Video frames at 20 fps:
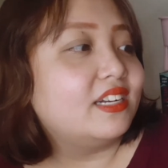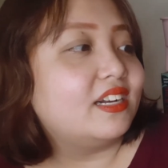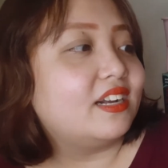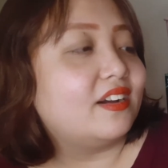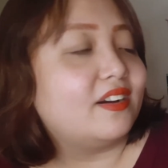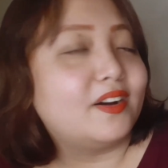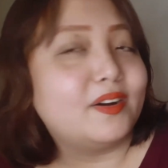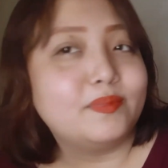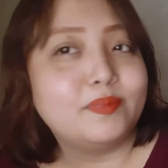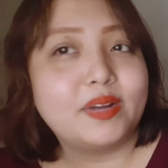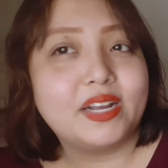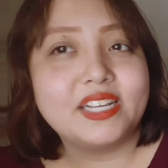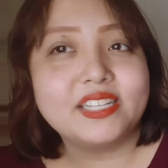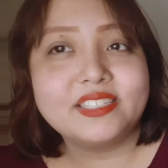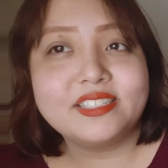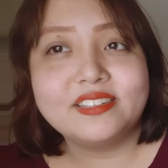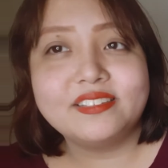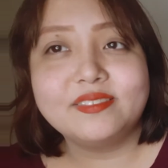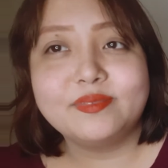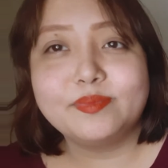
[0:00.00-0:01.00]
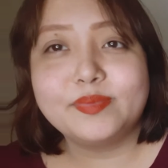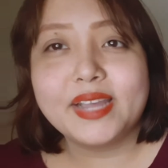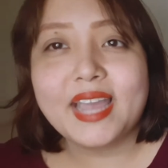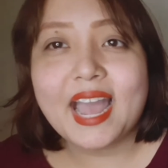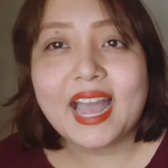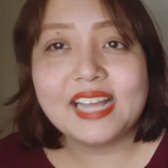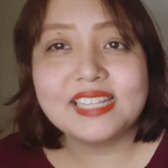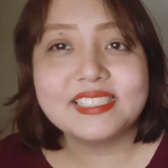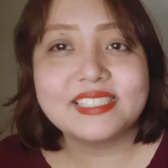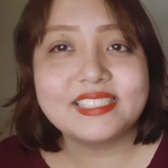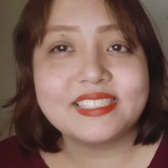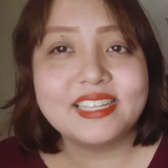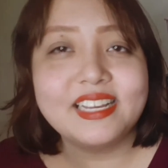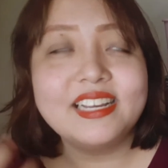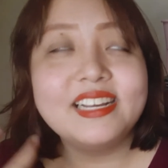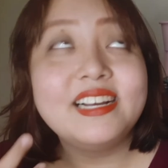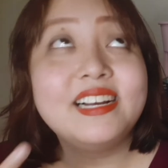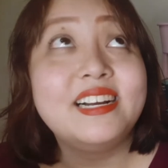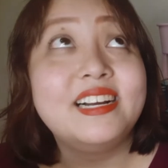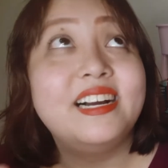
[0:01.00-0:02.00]
my hands
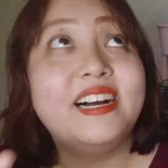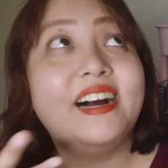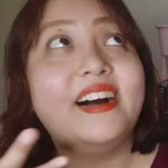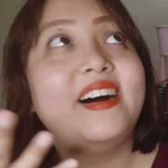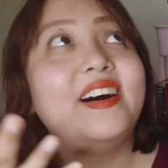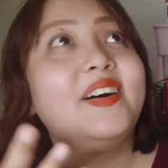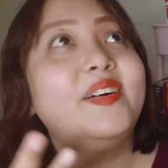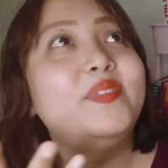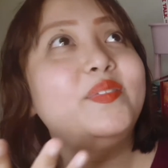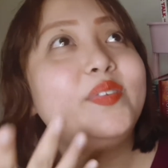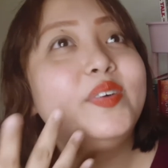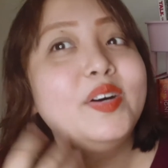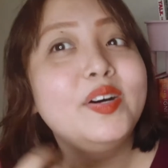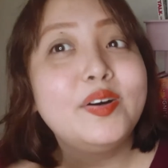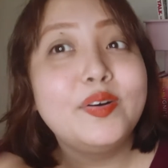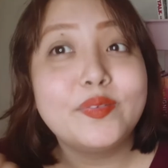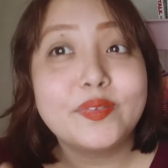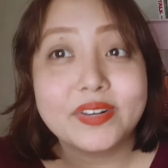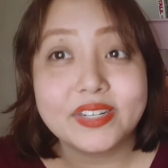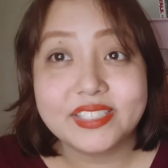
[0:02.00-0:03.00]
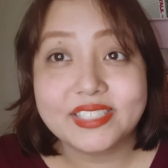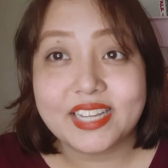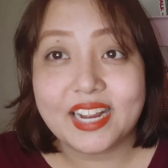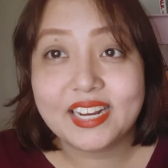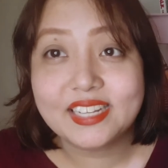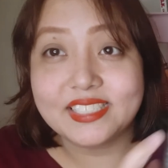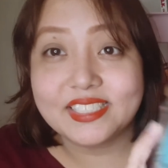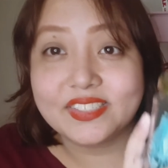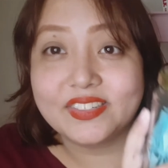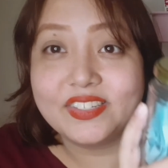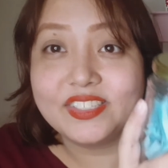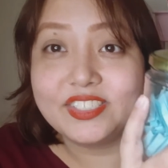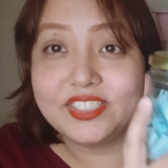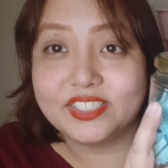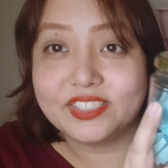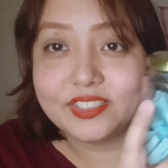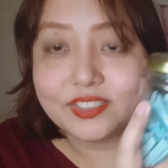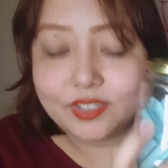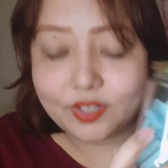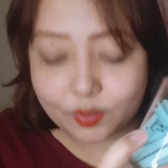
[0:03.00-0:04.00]
were tired, so I
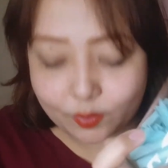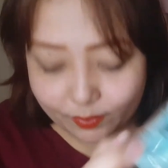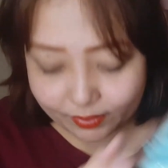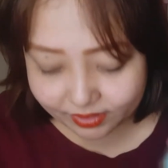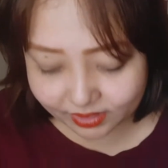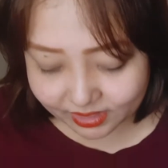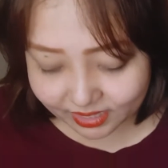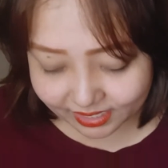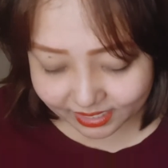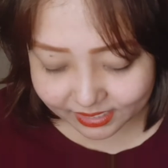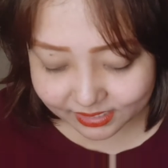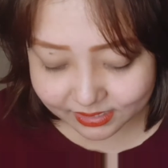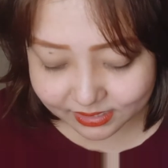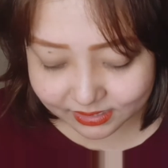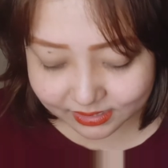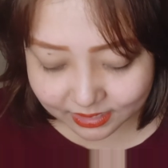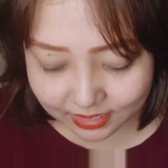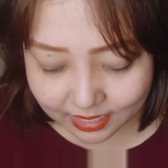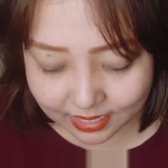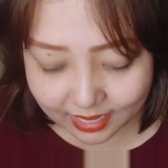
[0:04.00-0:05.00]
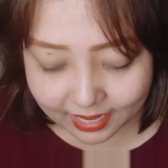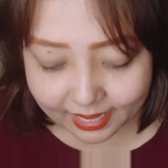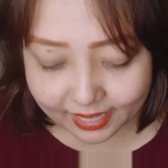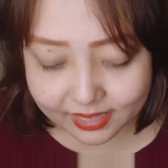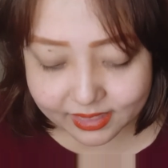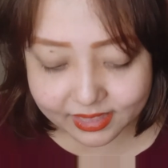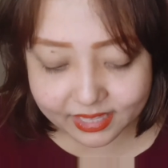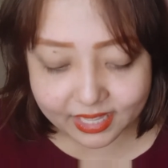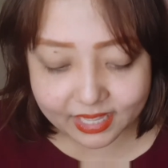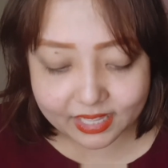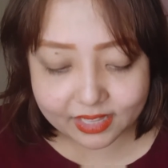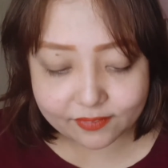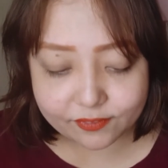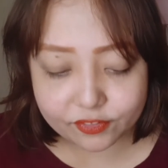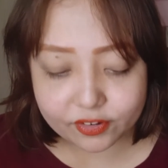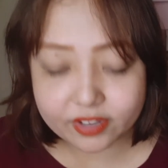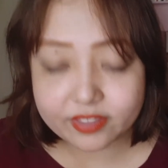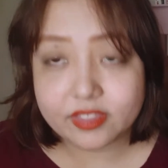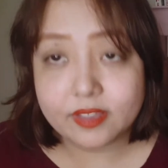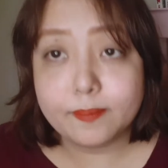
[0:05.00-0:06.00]
just stuck with this. And then
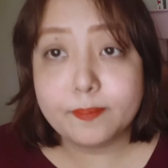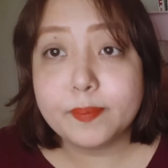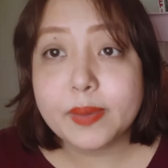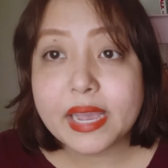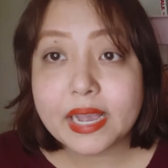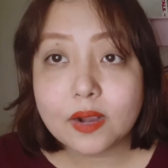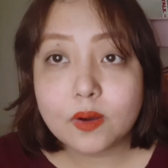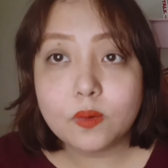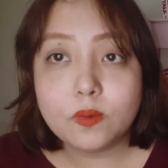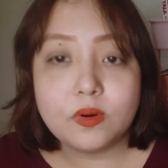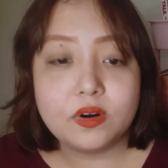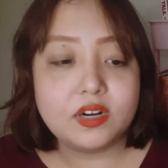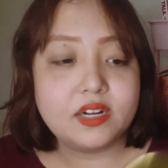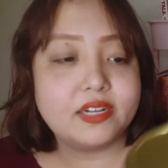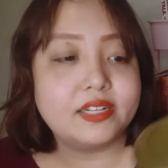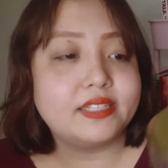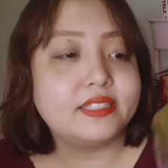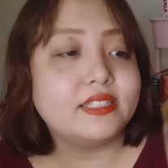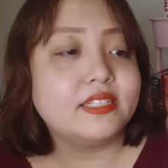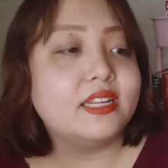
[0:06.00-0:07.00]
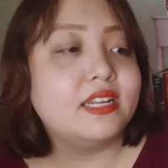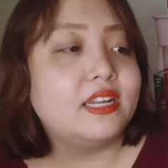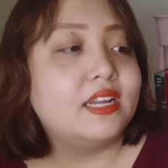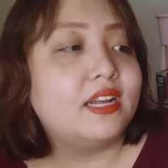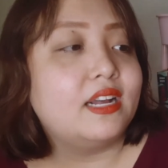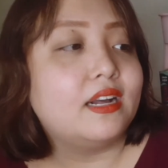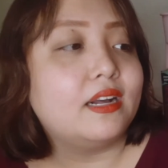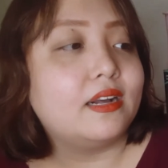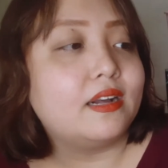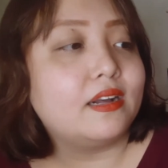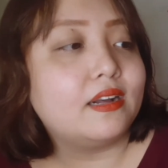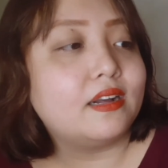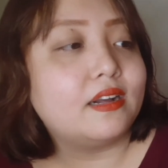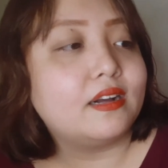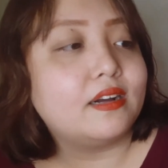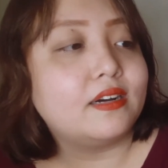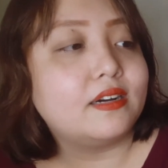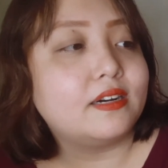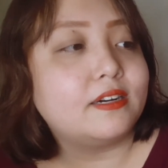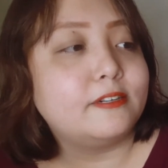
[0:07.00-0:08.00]
for the pink one,
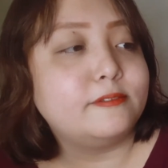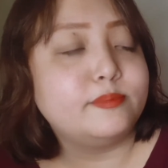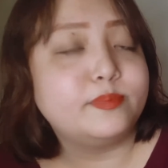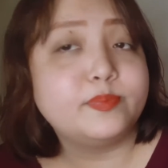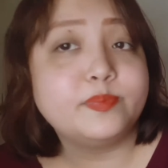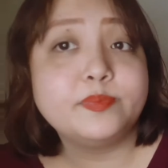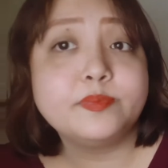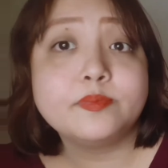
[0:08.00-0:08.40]
I